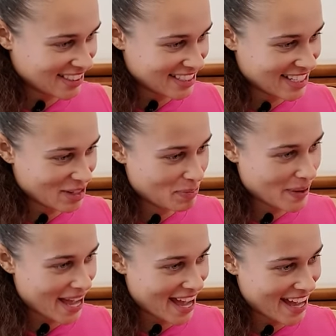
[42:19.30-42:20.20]
Is it a
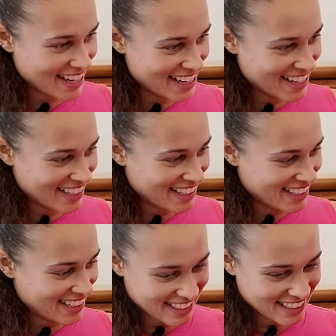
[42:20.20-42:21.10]
bear?
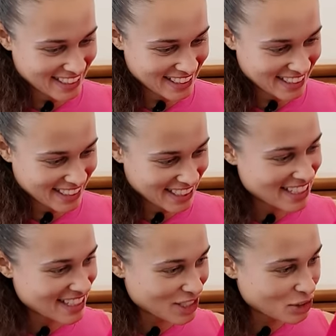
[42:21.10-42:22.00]

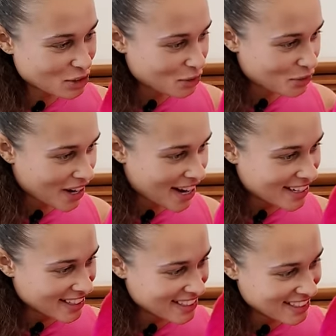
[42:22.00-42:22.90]
Is this your new
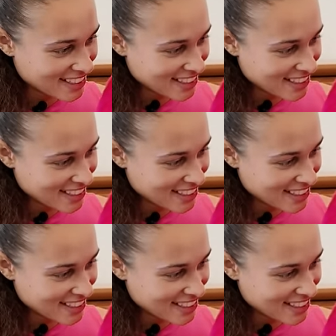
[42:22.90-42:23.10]
friend?